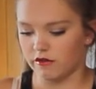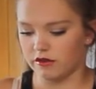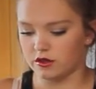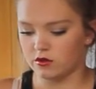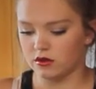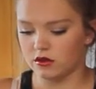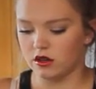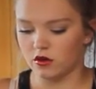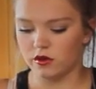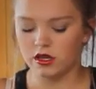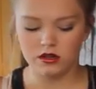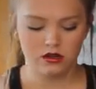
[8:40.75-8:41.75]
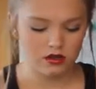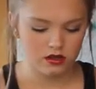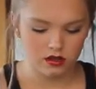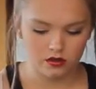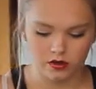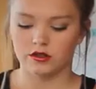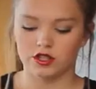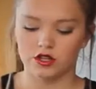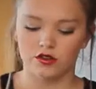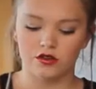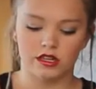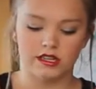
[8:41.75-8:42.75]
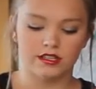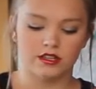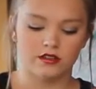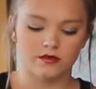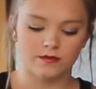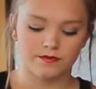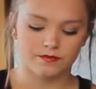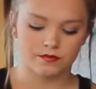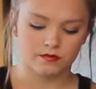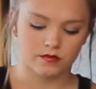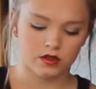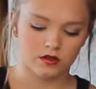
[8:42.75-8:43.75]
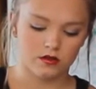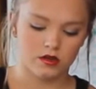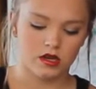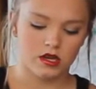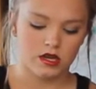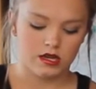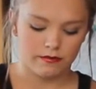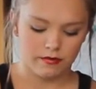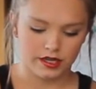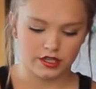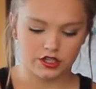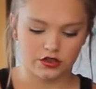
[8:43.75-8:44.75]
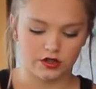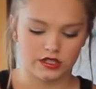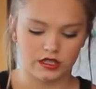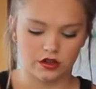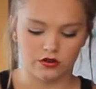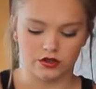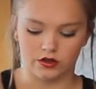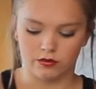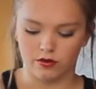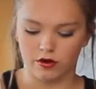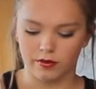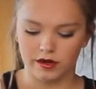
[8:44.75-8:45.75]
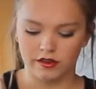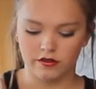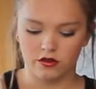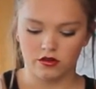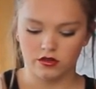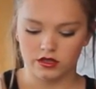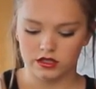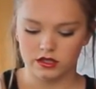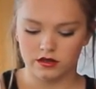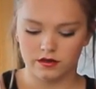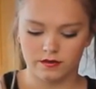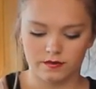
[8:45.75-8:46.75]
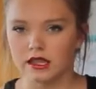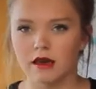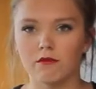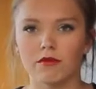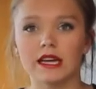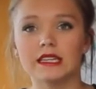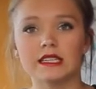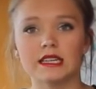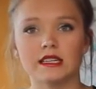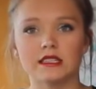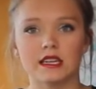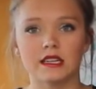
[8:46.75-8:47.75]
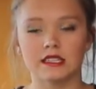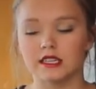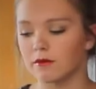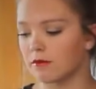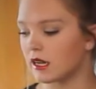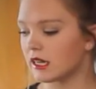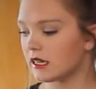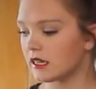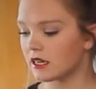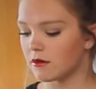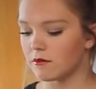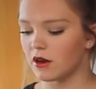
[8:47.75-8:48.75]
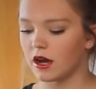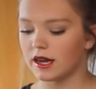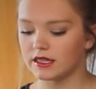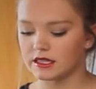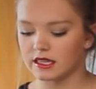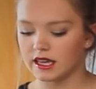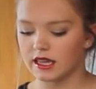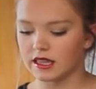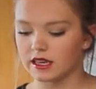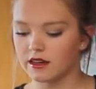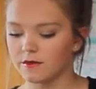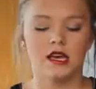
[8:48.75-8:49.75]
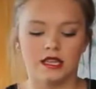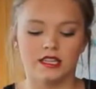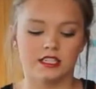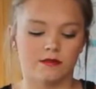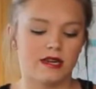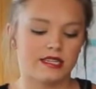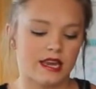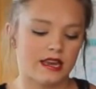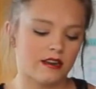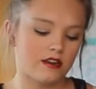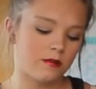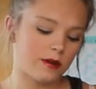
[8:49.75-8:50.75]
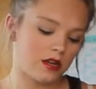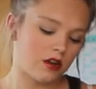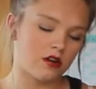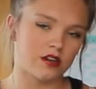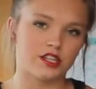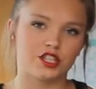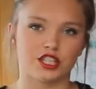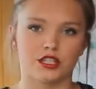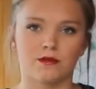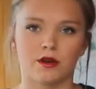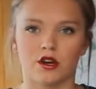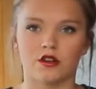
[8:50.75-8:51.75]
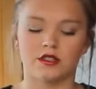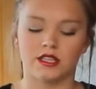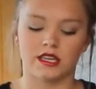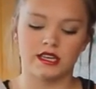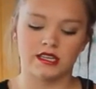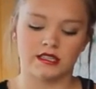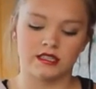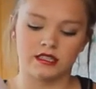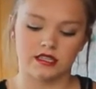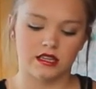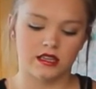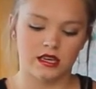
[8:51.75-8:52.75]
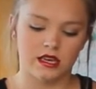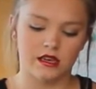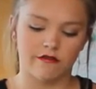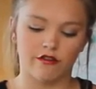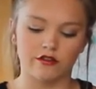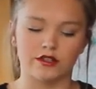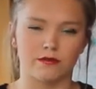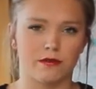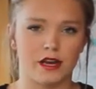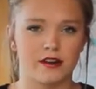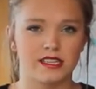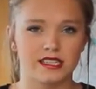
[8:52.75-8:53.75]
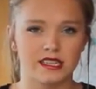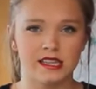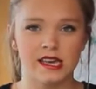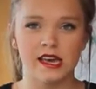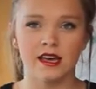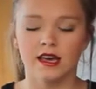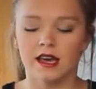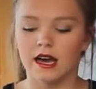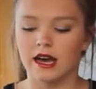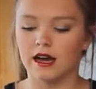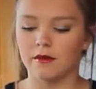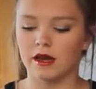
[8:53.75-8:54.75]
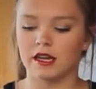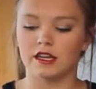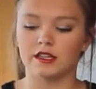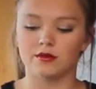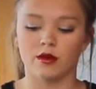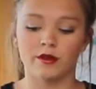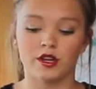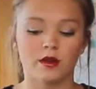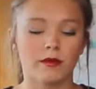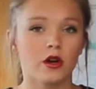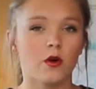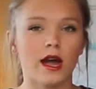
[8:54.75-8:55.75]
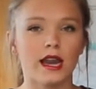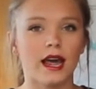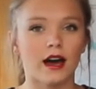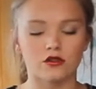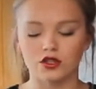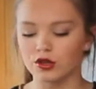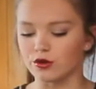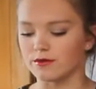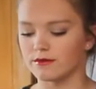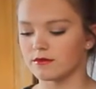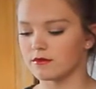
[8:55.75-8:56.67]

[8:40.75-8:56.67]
It will go in. There, screw the lid on. Make sure it goes on properly, of course. Then blend it until it's completely combined together. This may take a little bit longer just because there is the frozen berries in there. And it is probably going to be quite loud too.